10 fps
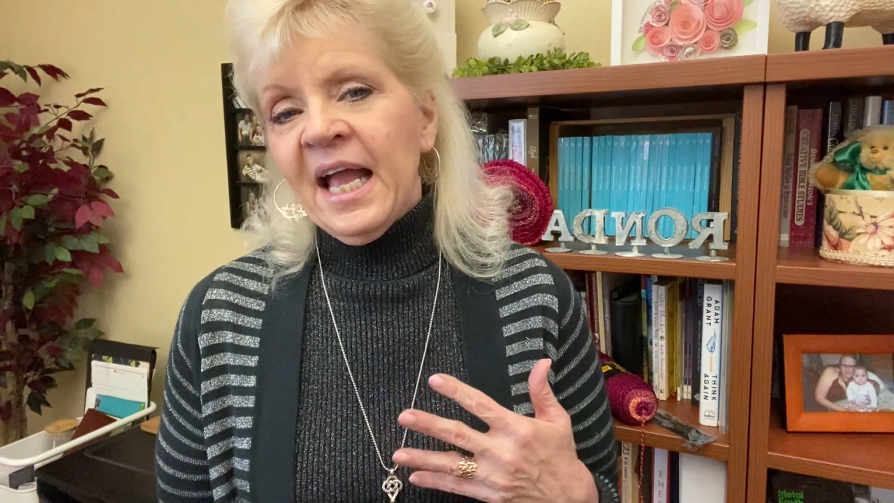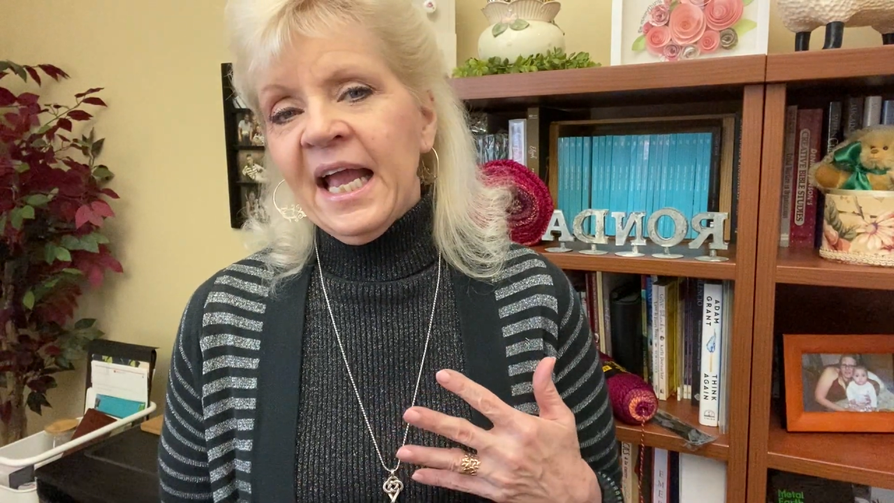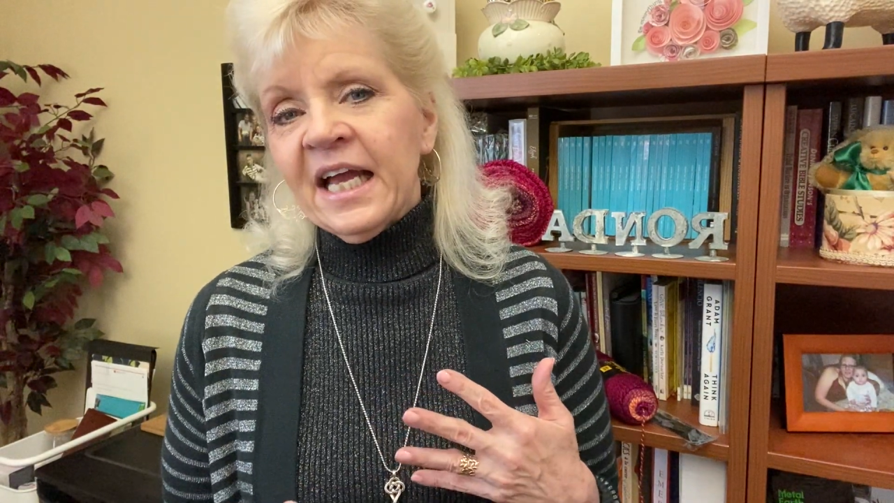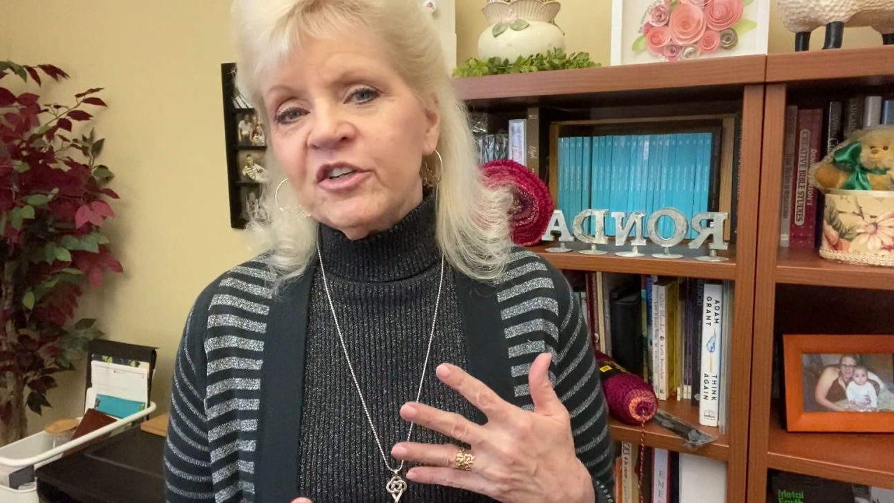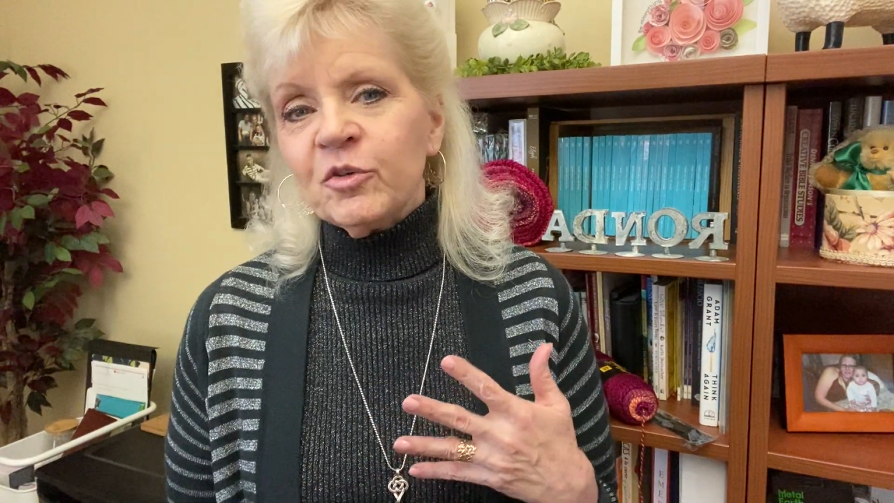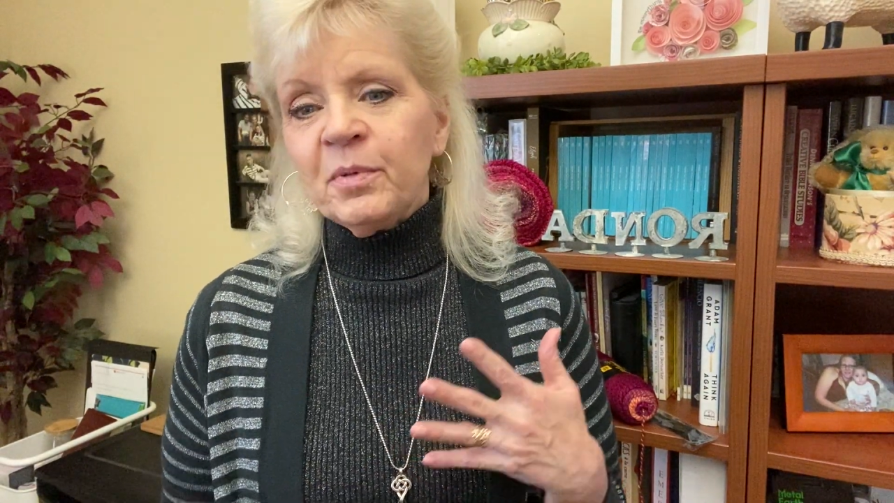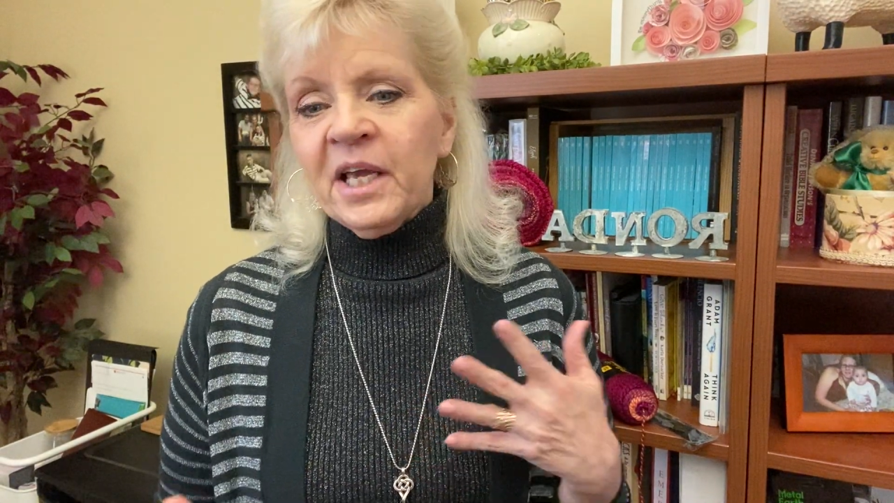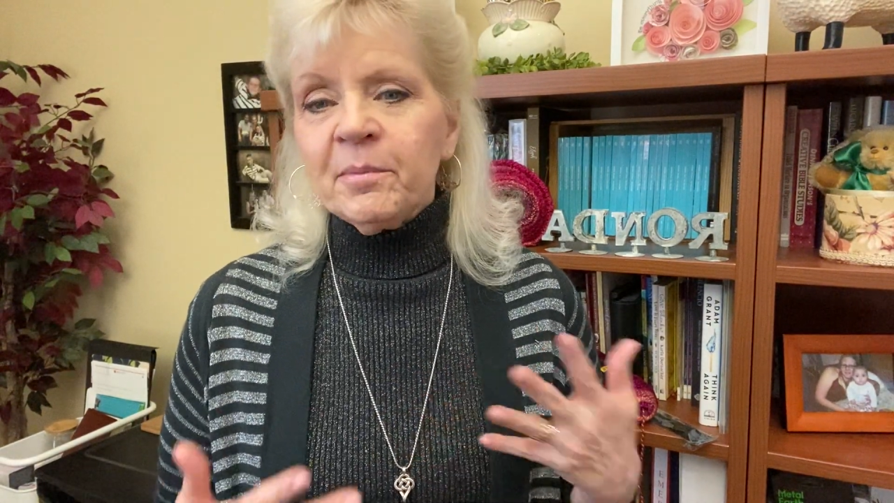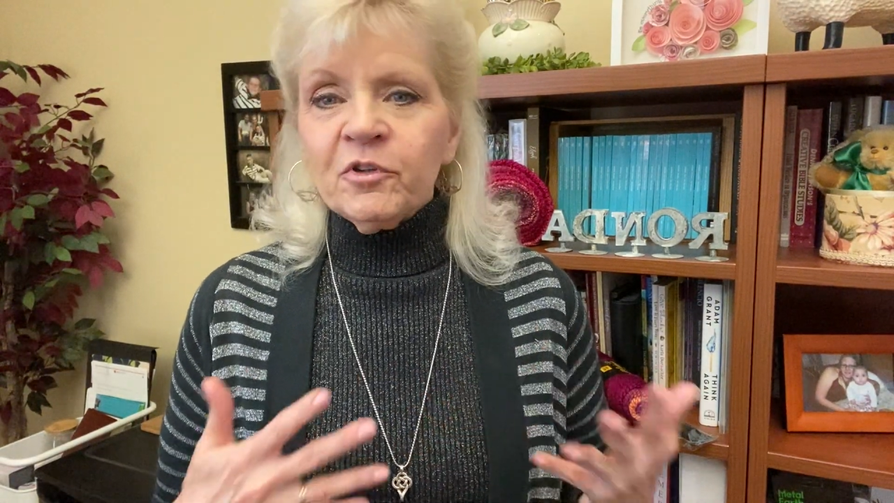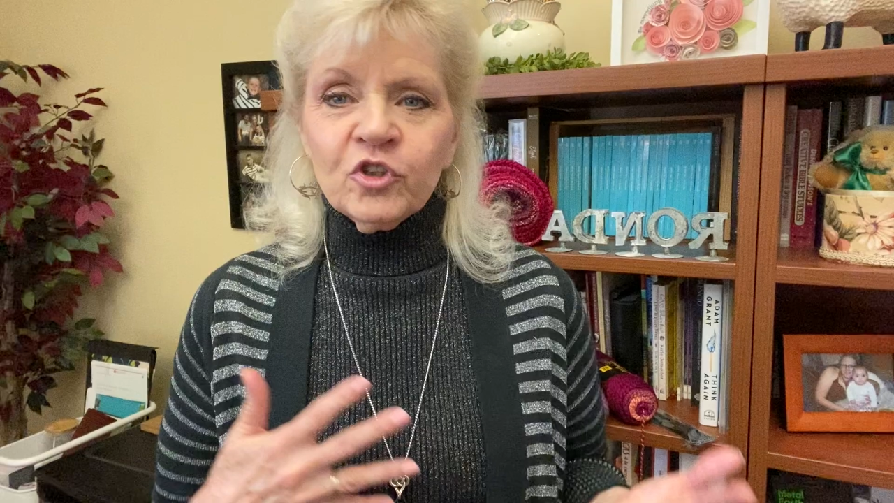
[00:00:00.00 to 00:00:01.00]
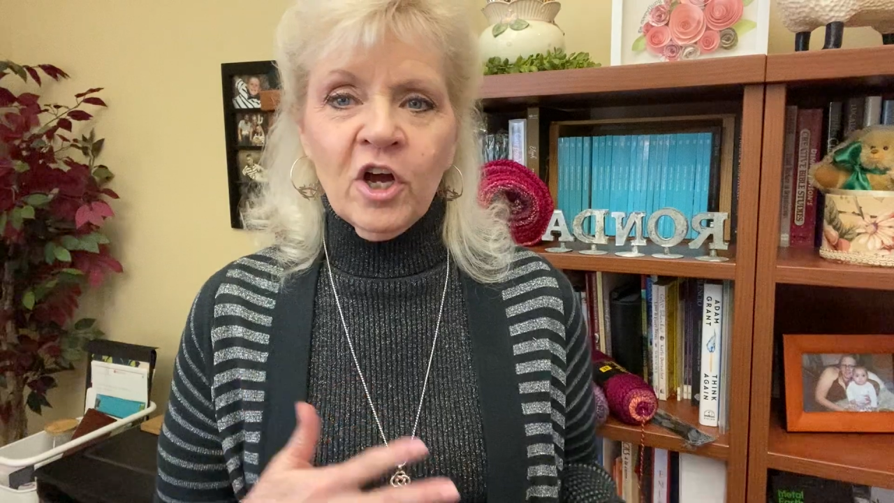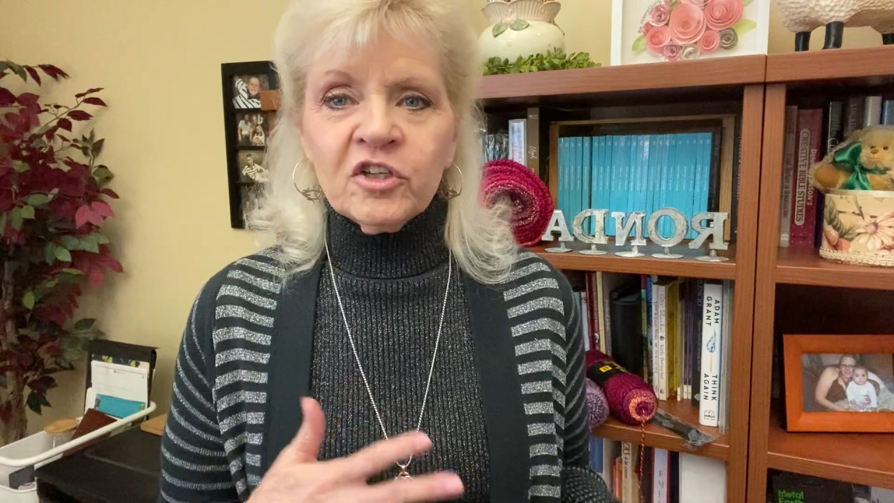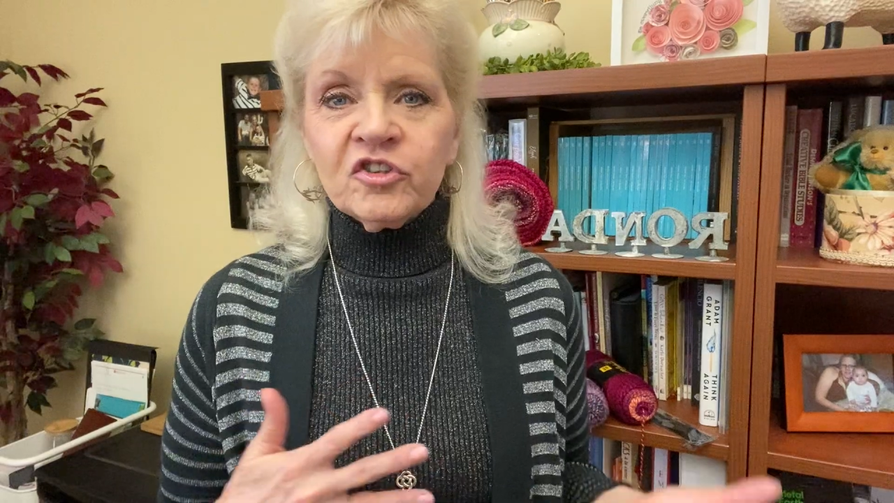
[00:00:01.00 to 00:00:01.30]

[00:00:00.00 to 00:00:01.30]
and to be able not